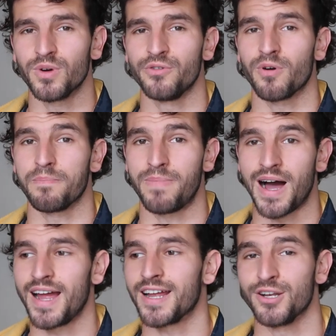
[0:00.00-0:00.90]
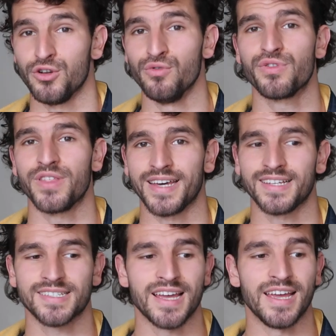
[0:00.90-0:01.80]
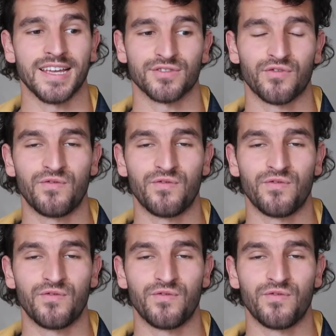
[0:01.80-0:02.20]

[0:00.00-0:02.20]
when you are buying new things is